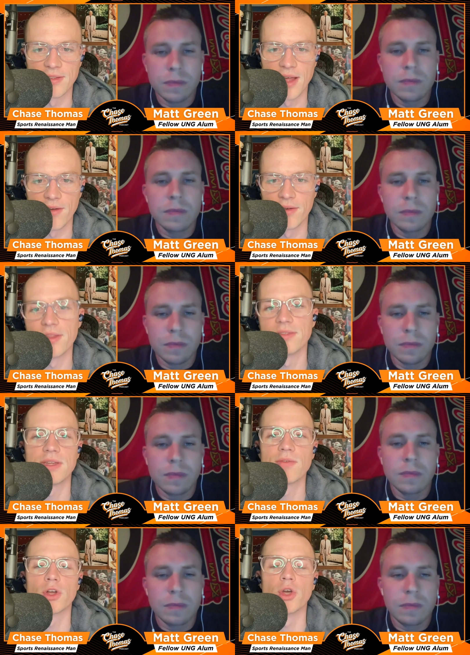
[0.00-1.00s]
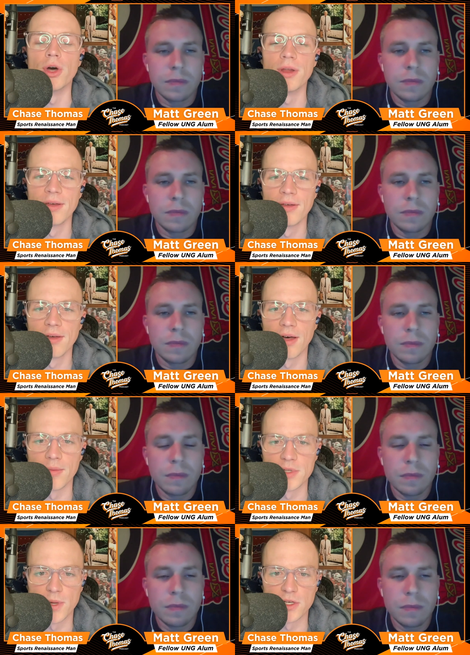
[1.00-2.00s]
Speaker 1: not, it's never good,
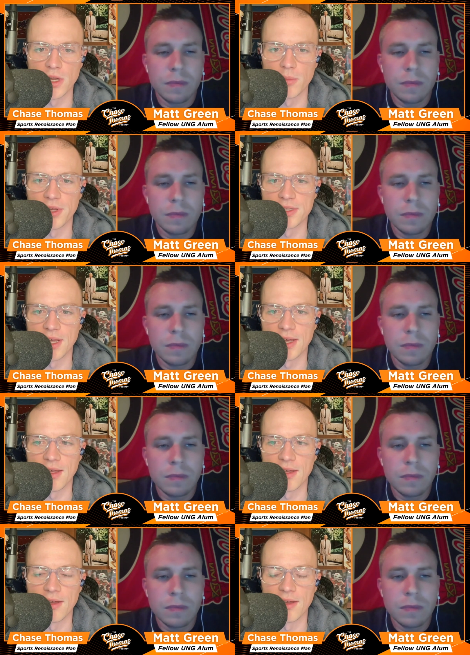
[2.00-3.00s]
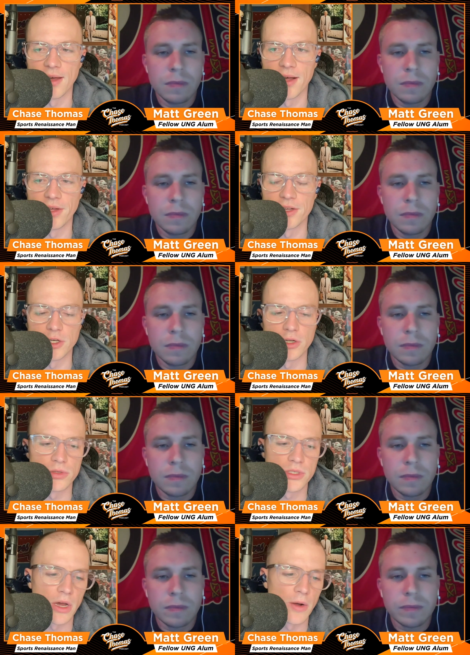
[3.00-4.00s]
um, especially at a place like uh,
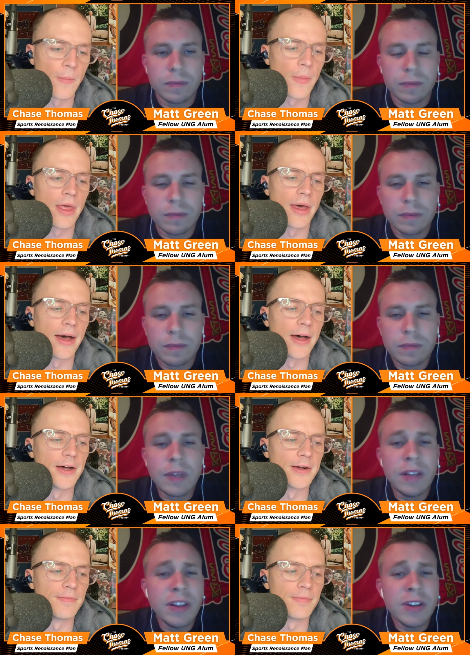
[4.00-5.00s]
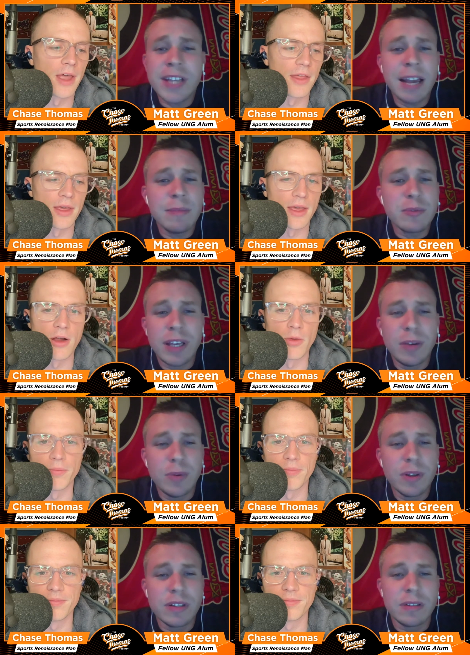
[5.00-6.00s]
LSU. So um, there's games where Harold,
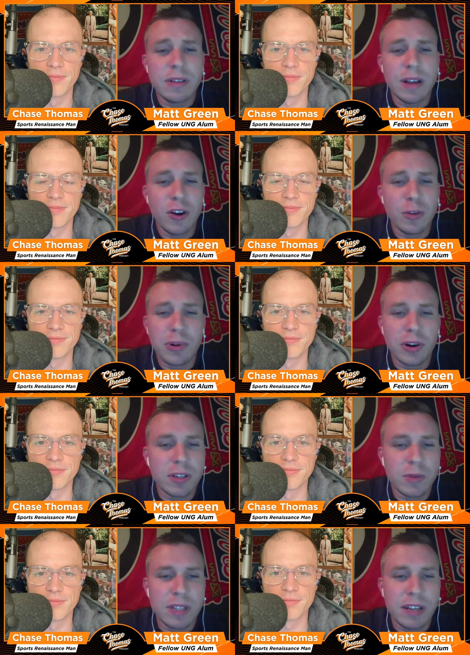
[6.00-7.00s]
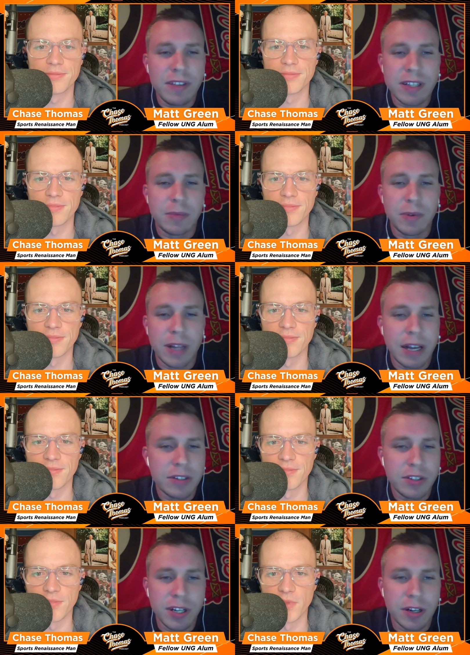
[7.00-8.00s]
he
Speaker 2: was, Harold Perkins was invisible
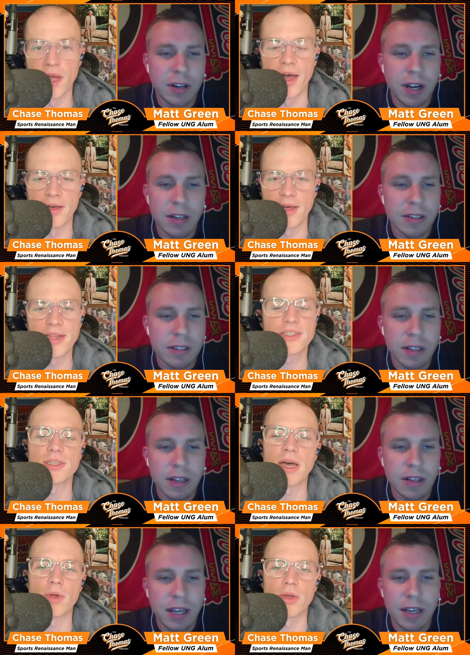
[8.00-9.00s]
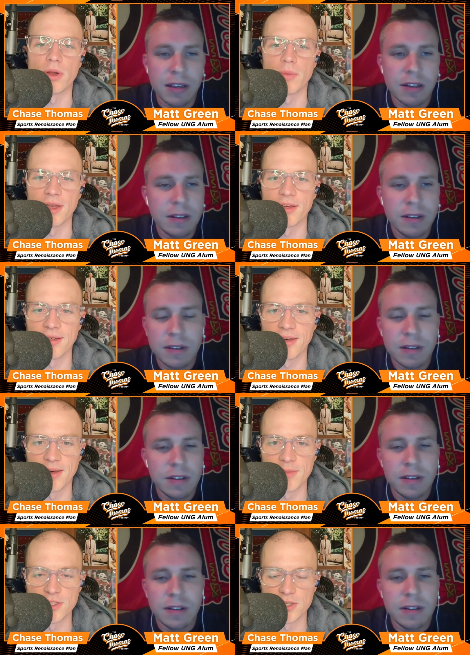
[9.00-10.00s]
last year. Uh, yeah. Uh,
Speaker 1: and that's just not where you want to be.
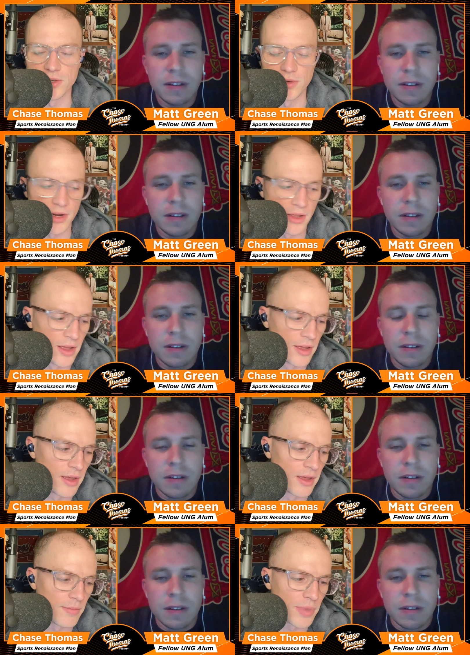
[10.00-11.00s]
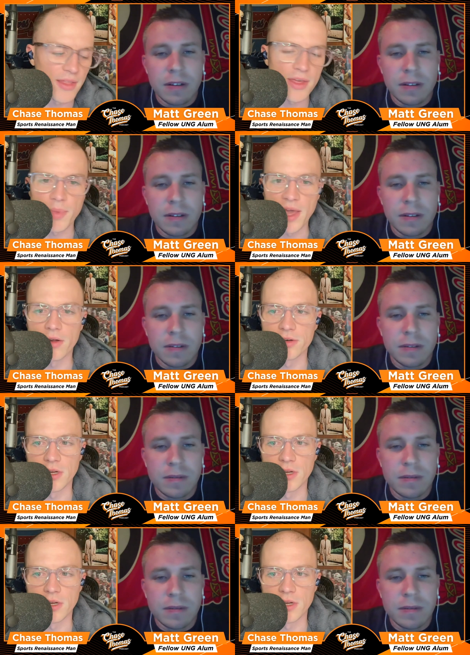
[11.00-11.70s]
Um, he's just too good. But I think Baker is